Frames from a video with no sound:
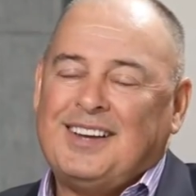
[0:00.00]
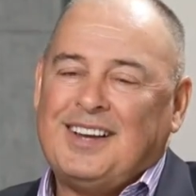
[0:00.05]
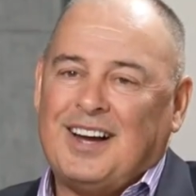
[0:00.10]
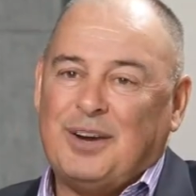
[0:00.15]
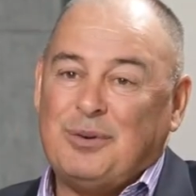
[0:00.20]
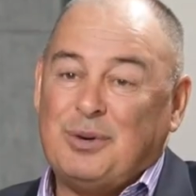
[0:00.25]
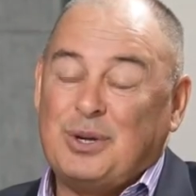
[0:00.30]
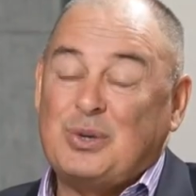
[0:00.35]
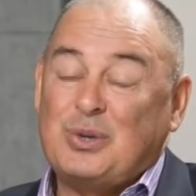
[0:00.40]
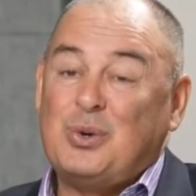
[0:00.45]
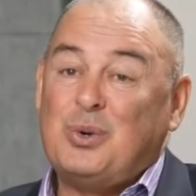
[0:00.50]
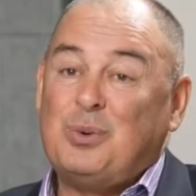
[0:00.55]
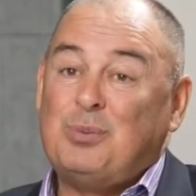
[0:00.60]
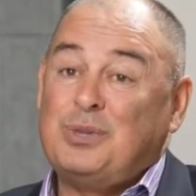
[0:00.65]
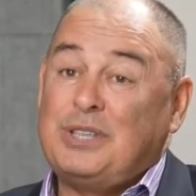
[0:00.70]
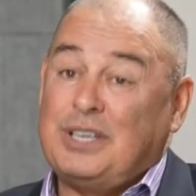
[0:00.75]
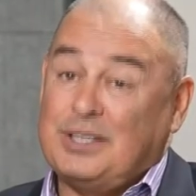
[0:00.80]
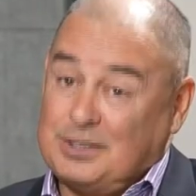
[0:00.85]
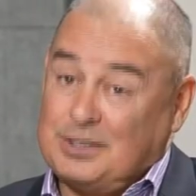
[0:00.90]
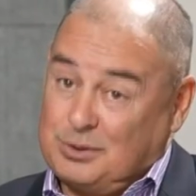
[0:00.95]
I recall,
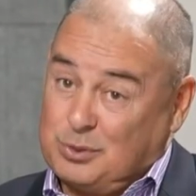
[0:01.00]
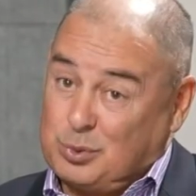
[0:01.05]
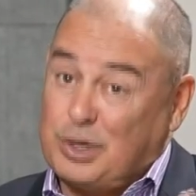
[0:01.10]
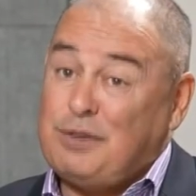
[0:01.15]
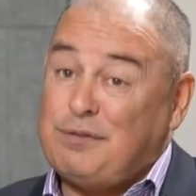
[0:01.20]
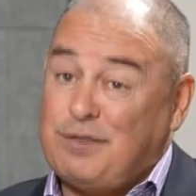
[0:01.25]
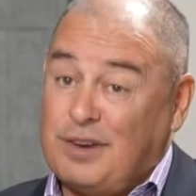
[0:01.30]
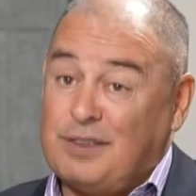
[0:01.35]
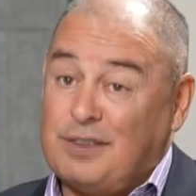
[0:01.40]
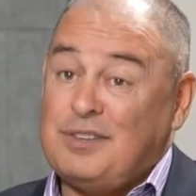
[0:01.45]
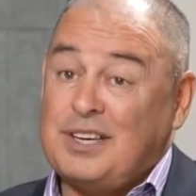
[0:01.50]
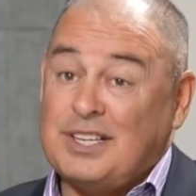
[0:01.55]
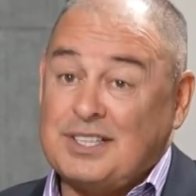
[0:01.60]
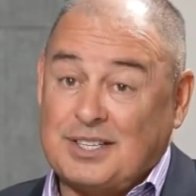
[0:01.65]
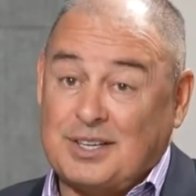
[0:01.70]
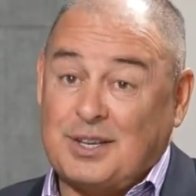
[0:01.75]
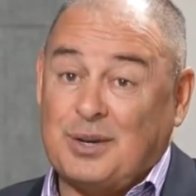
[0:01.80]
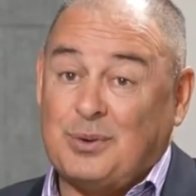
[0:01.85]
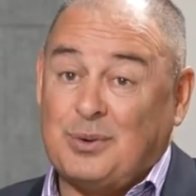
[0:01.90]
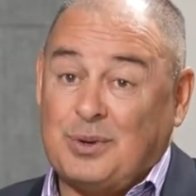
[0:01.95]
yes, 25
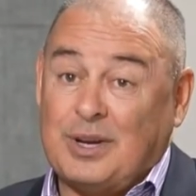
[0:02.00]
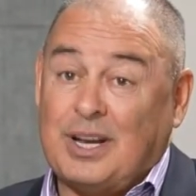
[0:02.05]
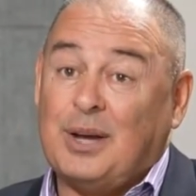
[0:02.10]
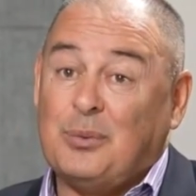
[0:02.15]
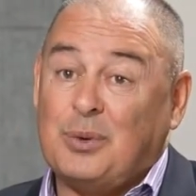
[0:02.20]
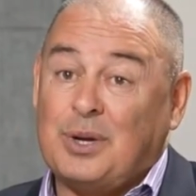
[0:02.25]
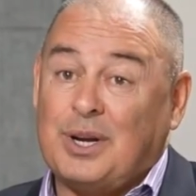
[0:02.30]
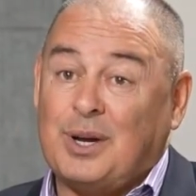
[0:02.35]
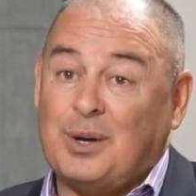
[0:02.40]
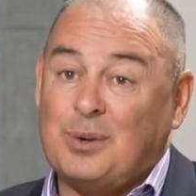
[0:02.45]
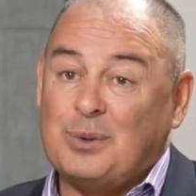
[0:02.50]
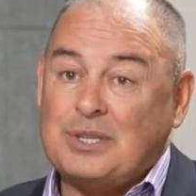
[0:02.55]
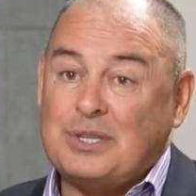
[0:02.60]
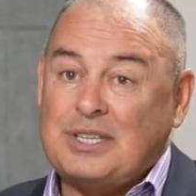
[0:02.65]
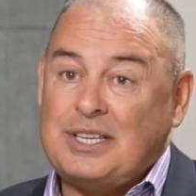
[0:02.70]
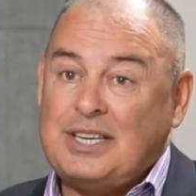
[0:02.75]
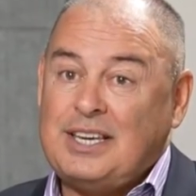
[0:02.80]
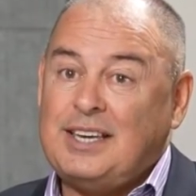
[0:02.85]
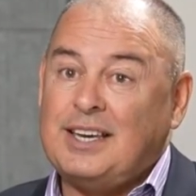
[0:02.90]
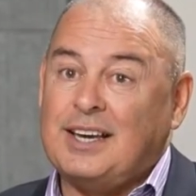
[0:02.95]
years ago when I
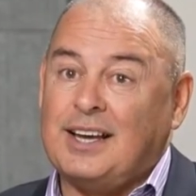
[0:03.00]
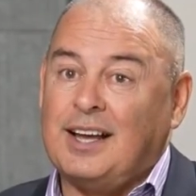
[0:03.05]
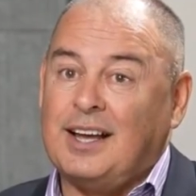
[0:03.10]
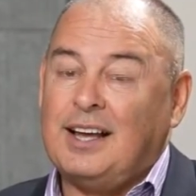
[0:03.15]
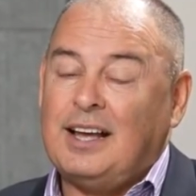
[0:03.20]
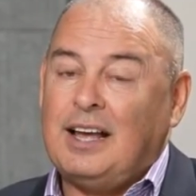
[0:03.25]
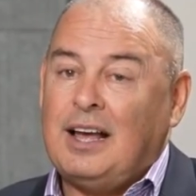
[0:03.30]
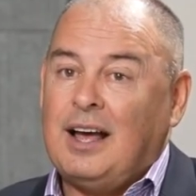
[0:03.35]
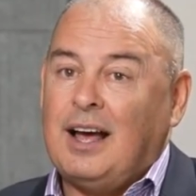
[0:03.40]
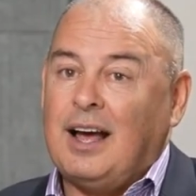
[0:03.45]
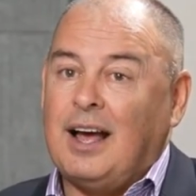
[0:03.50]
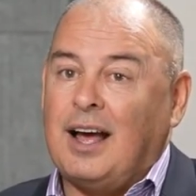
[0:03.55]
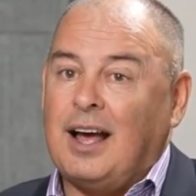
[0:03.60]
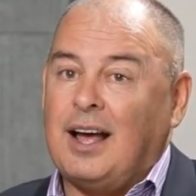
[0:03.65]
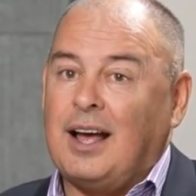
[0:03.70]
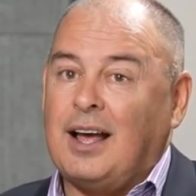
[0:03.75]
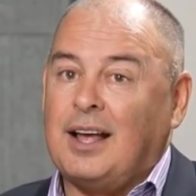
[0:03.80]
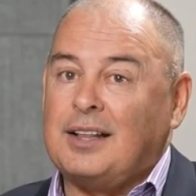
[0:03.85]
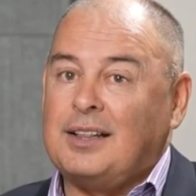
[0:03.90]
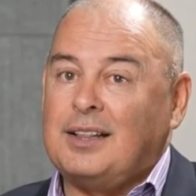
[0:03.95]
was here,
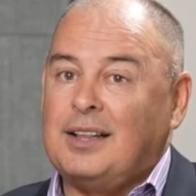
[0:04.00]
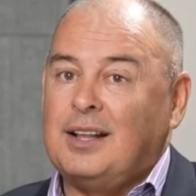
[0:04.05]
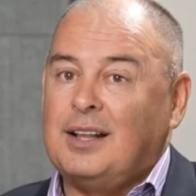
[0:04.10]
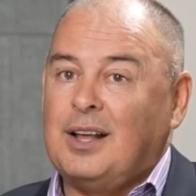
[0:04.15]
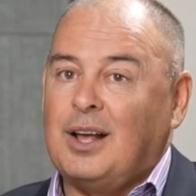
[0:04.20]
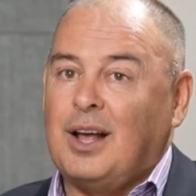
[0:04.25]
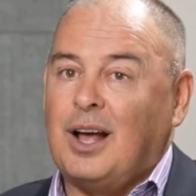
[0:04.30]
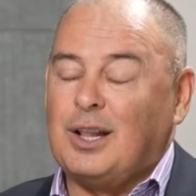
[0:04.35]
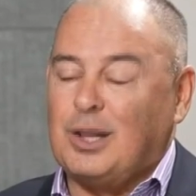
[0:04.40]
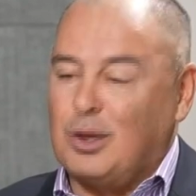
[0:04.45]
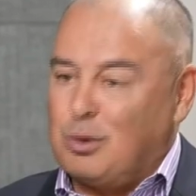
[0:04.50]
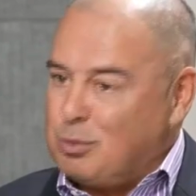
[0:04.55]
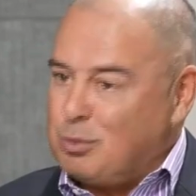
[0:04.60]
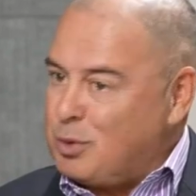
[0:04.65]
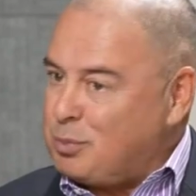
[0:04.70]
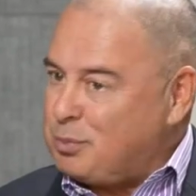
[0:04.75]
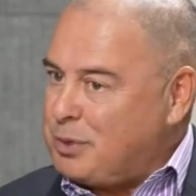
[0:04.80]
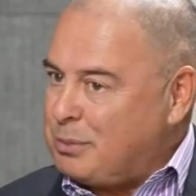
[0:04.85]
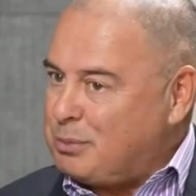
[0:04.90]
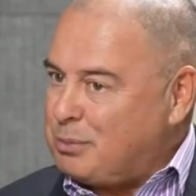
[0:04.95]
a lot
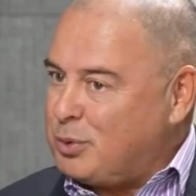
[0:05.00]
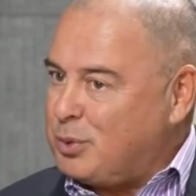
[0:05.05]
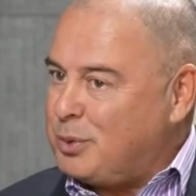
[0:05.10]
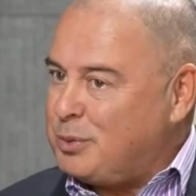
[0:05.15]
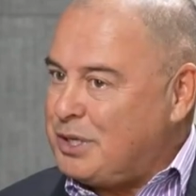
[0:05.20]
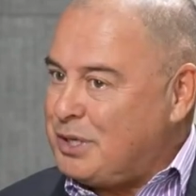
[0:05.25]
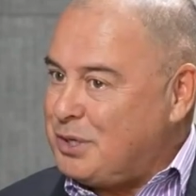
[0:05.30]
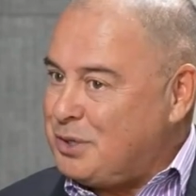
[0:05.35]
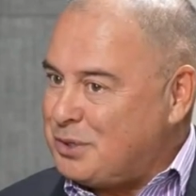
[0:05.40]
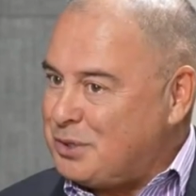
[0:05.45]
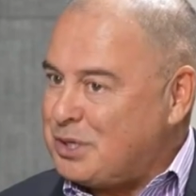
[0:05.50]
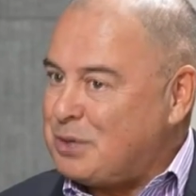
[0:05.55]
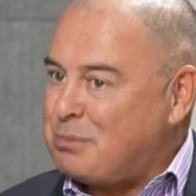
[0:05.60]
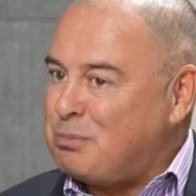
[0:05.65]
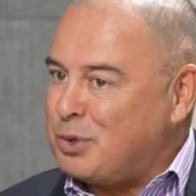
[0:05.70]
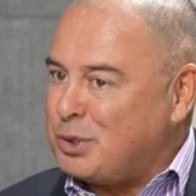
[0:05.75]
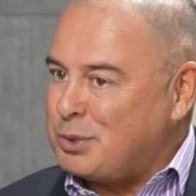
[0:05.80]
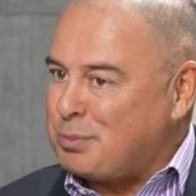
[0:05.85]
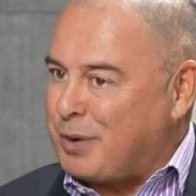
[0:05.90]
more people were using push